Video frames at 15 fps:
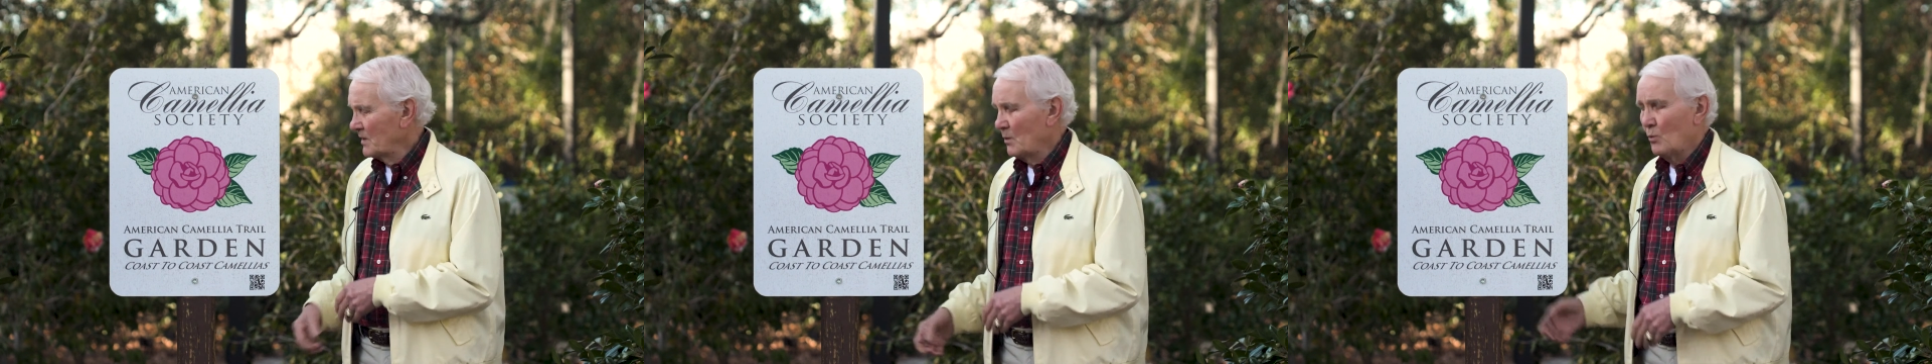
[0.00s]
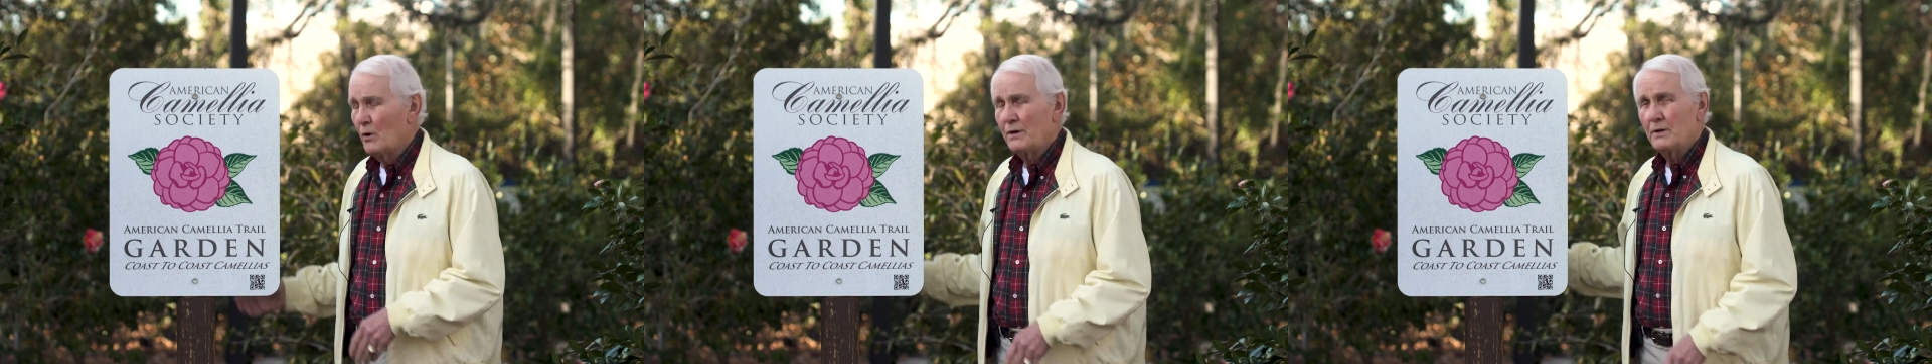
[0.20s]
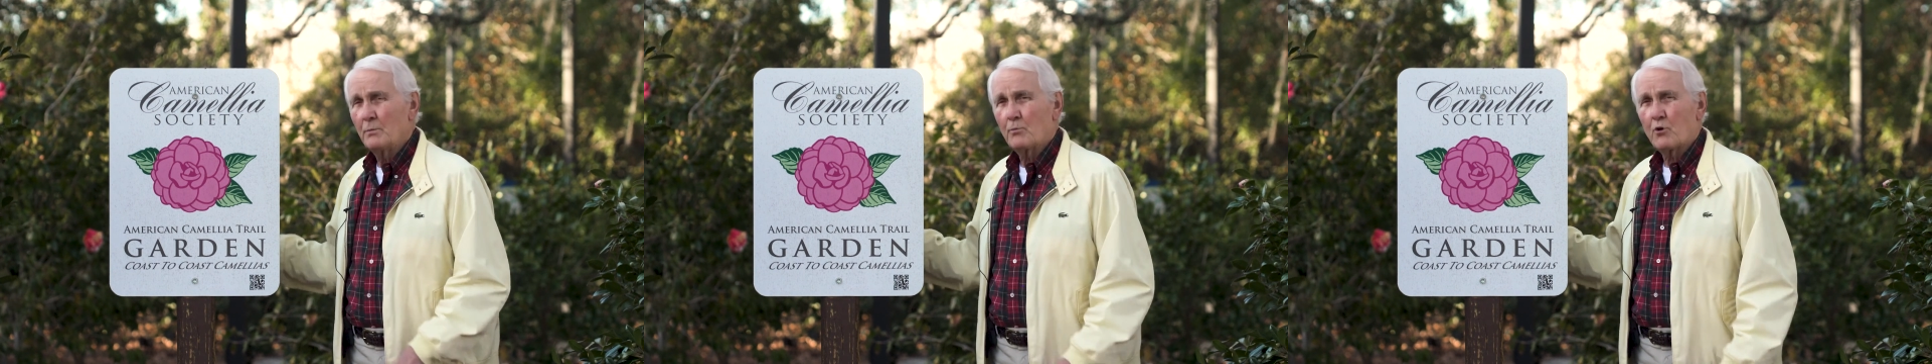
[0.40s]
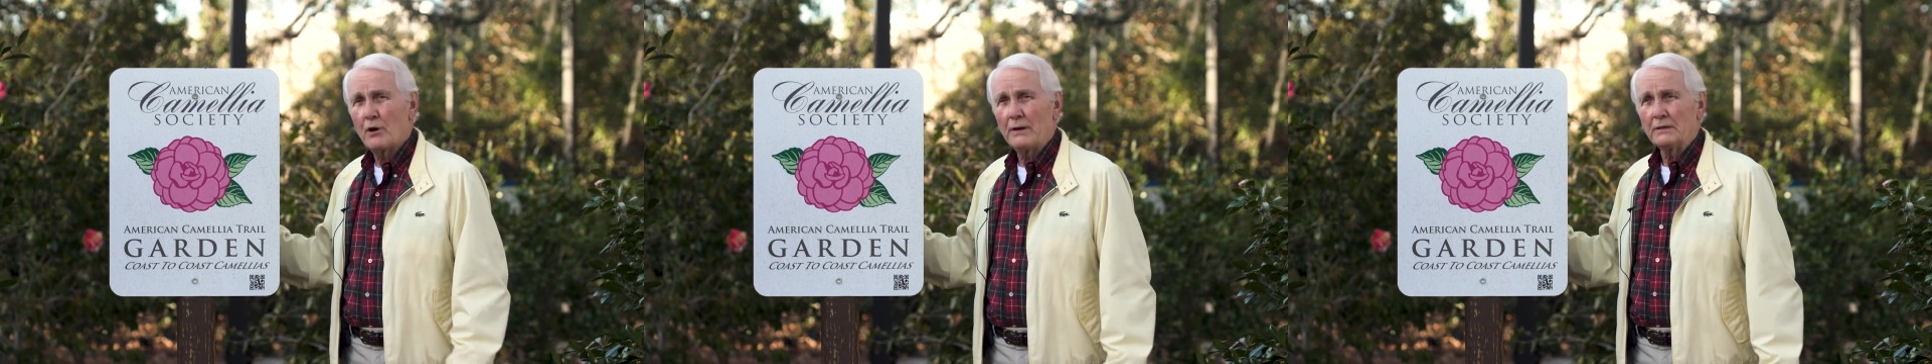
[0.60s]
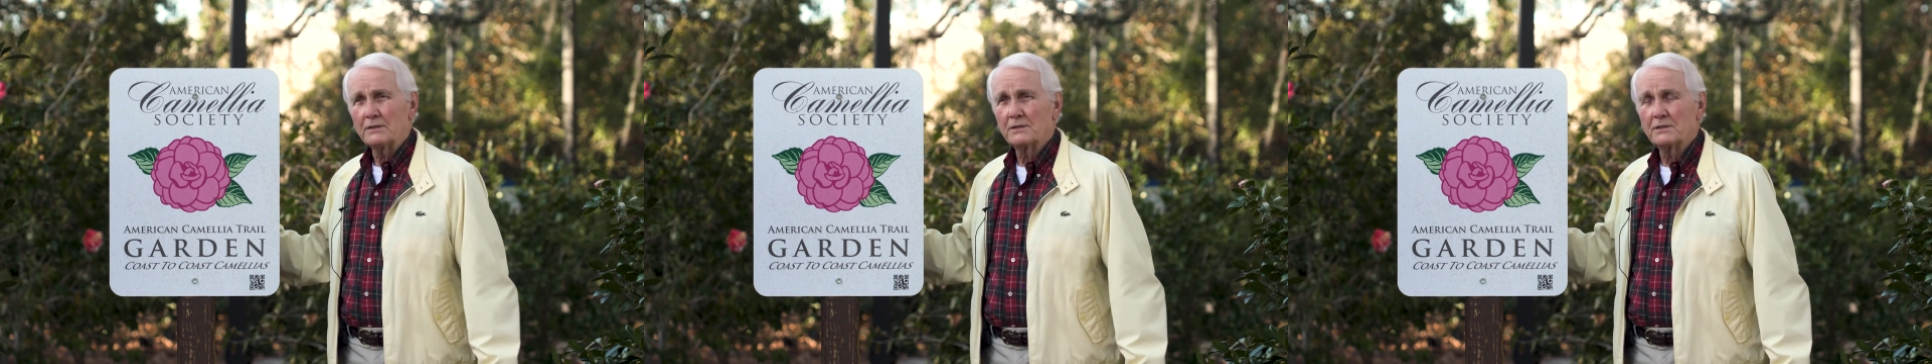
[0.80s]
William
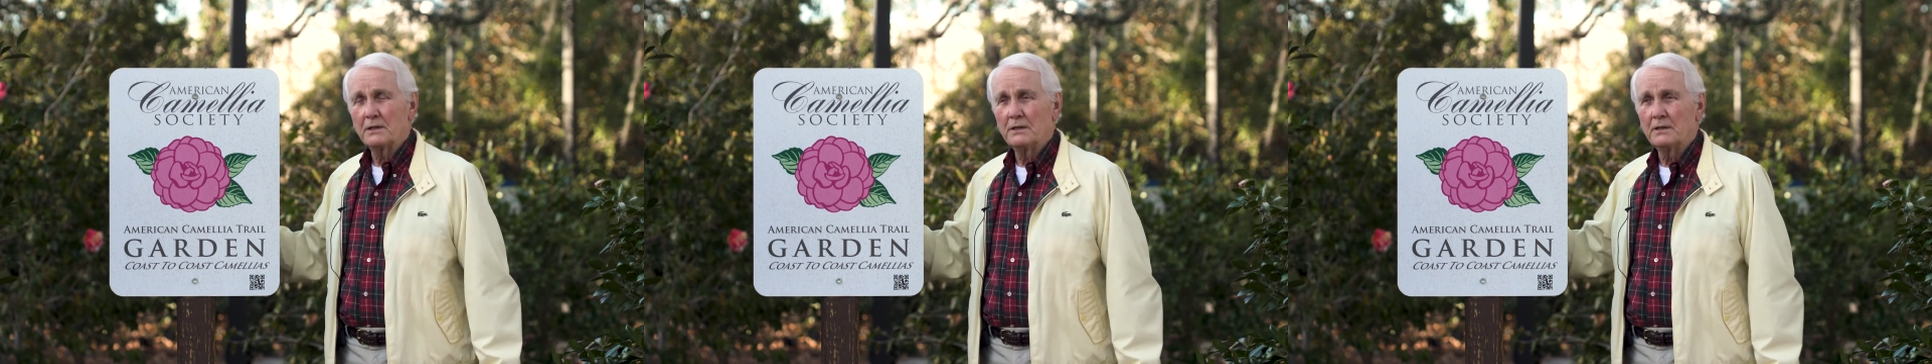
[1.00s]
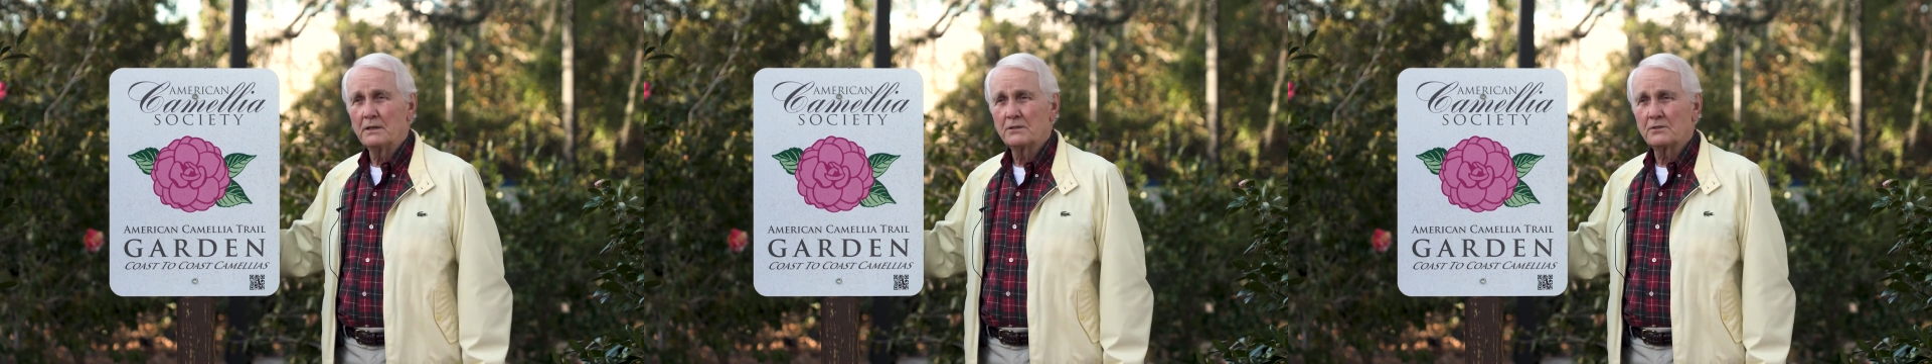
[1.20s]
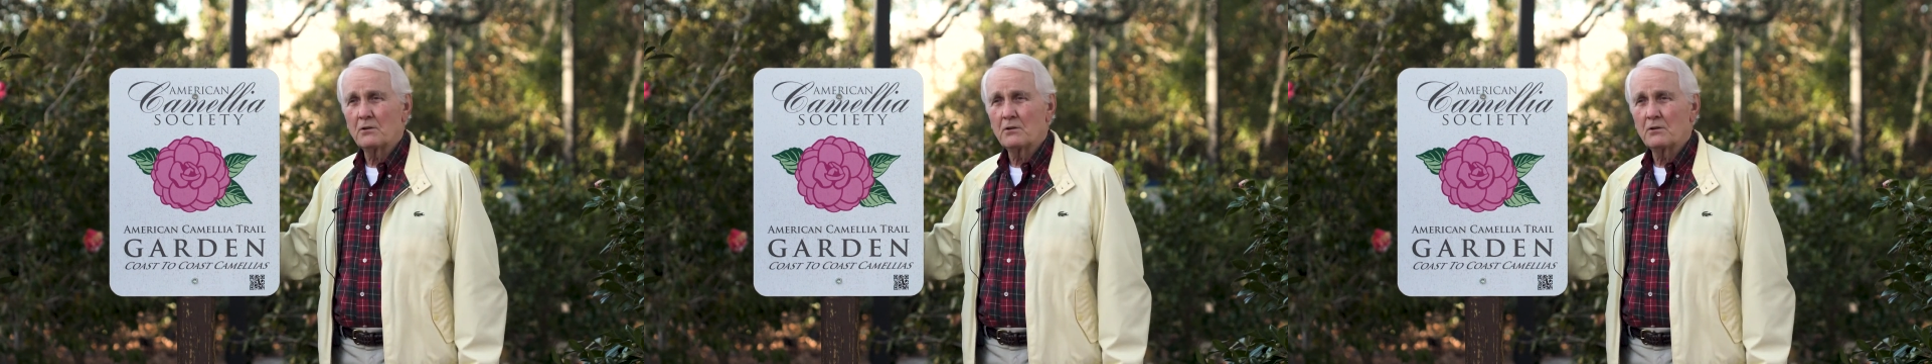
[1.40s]
Prince in his